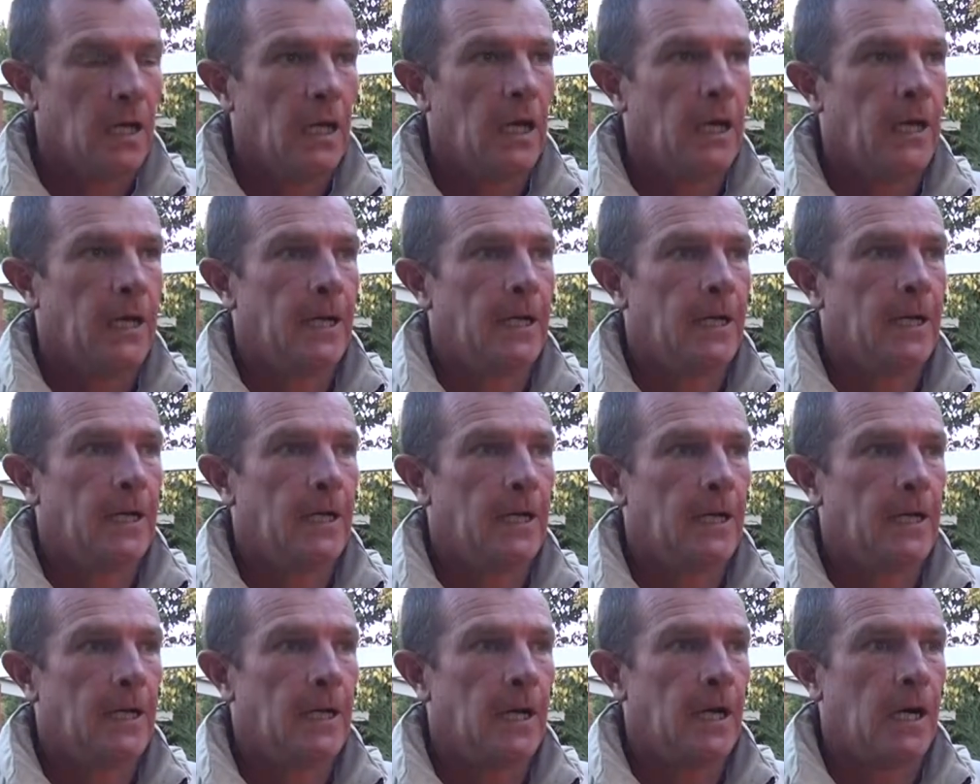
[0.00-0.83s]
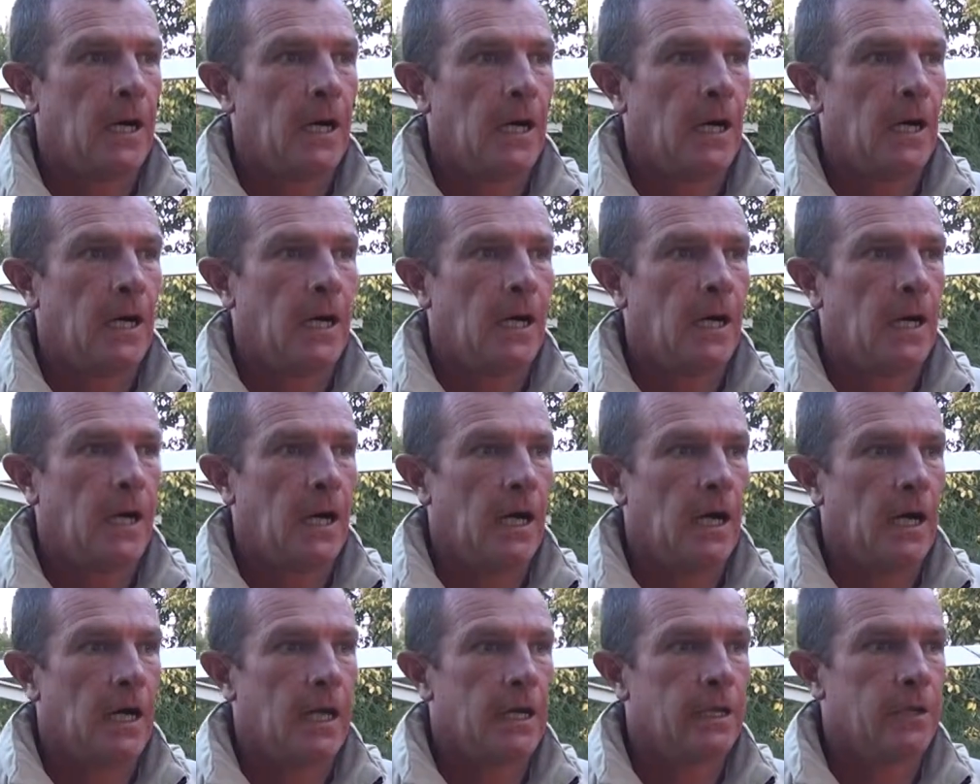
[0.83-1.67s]

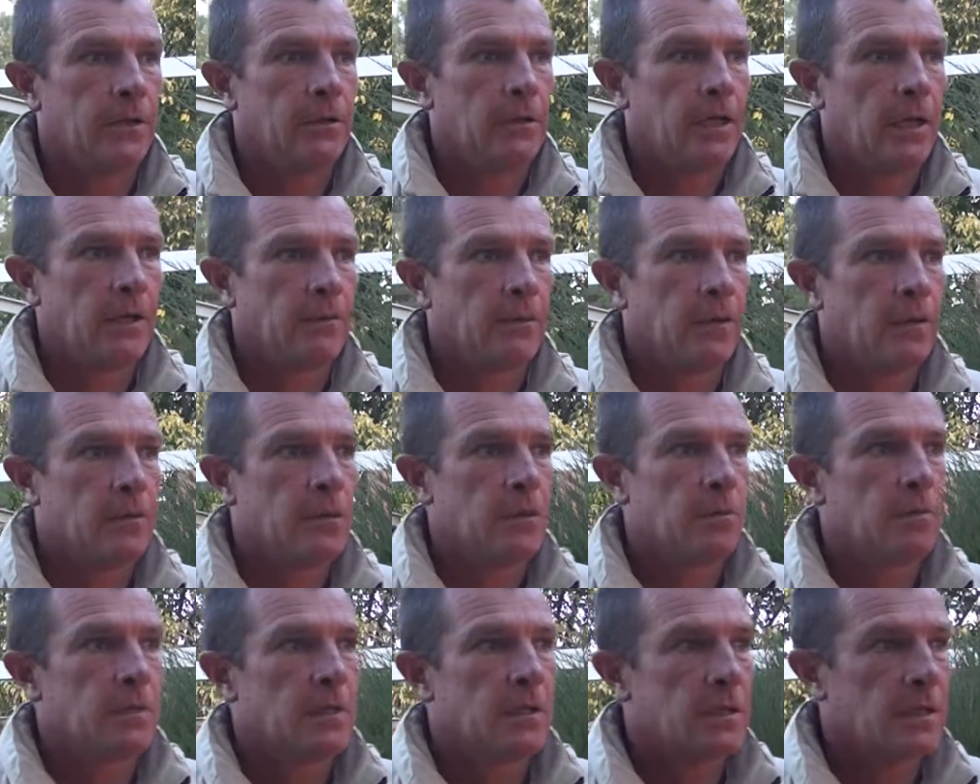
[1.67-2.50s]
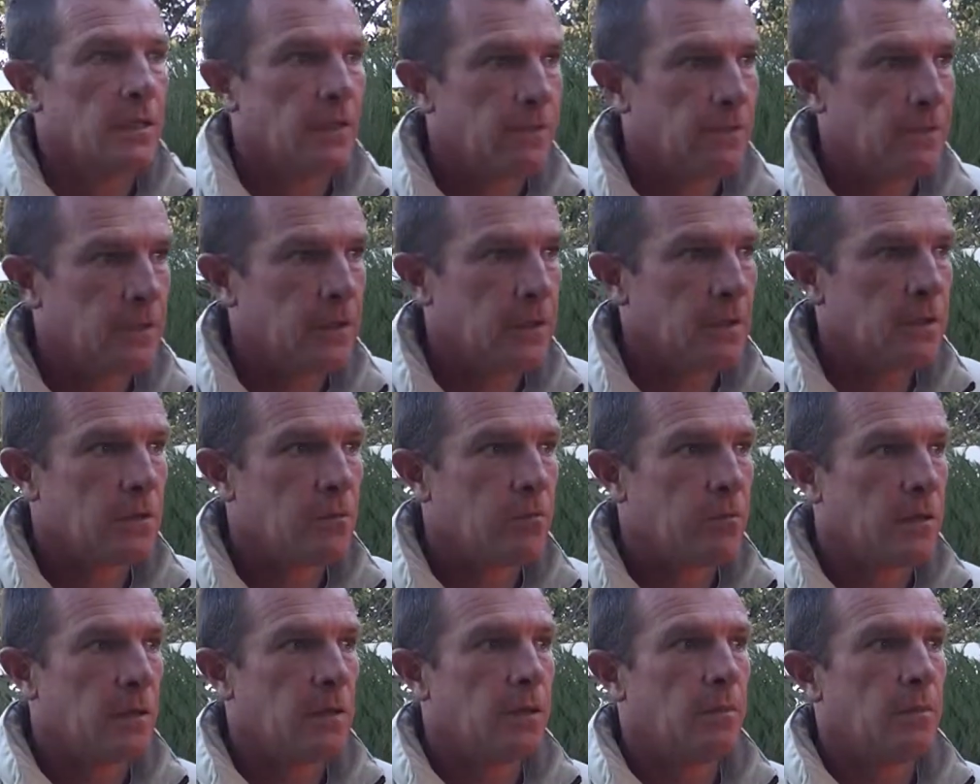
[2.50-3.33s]
I don't have the specifics
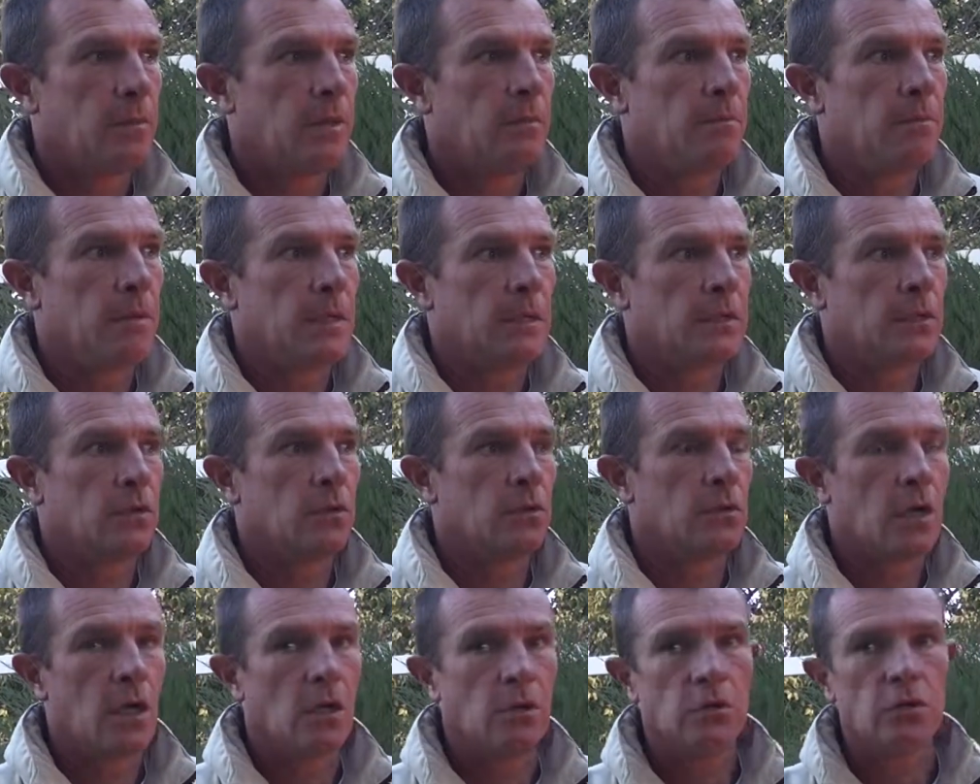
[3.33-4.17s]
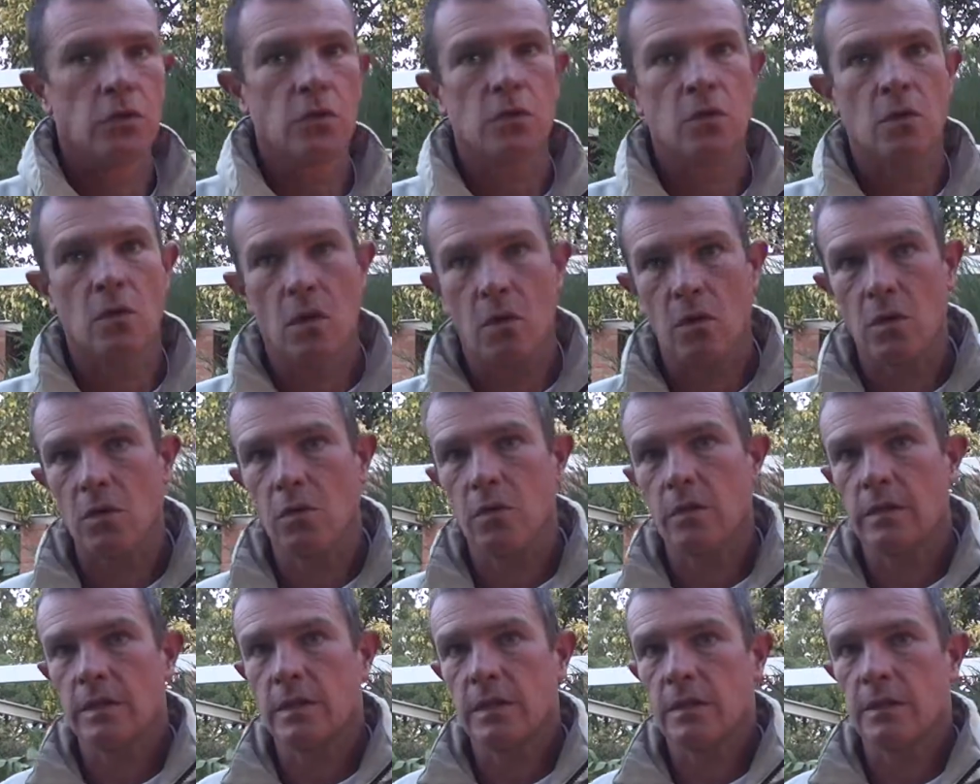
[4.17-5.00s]
with me, but to go to Congo
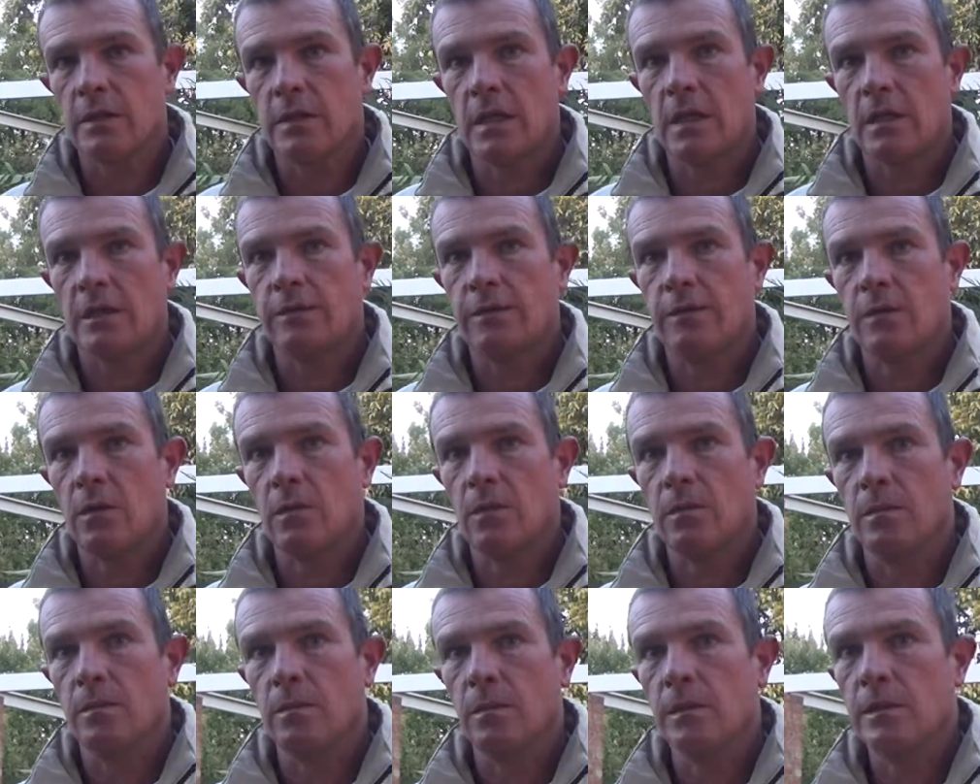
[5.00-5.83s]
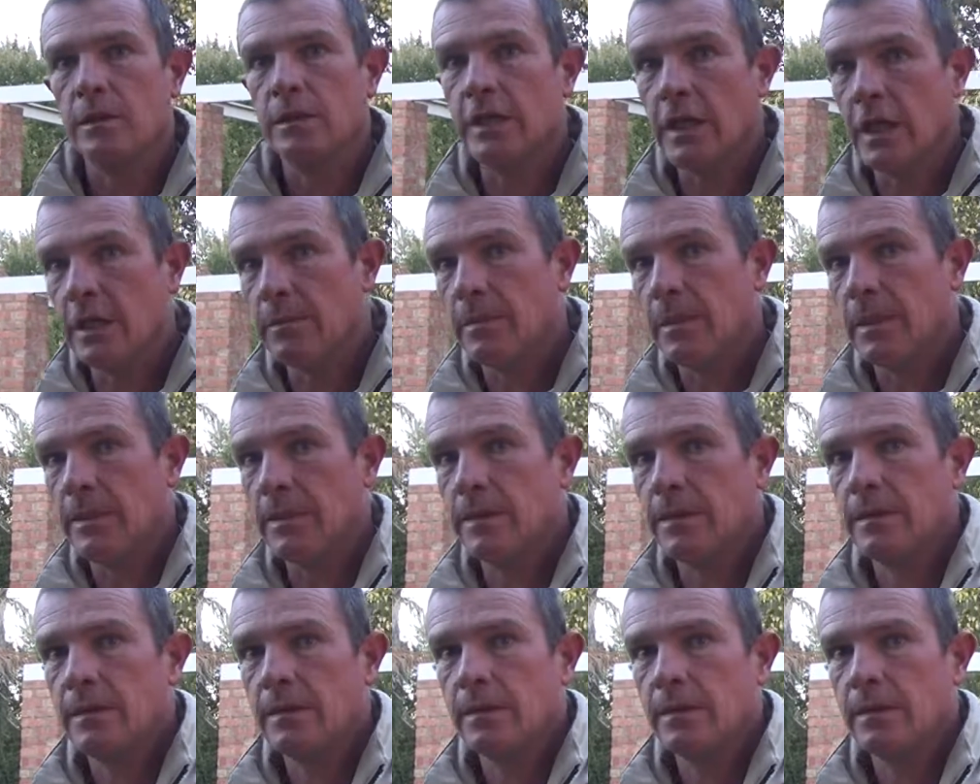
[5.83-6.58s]
with a truck from Durban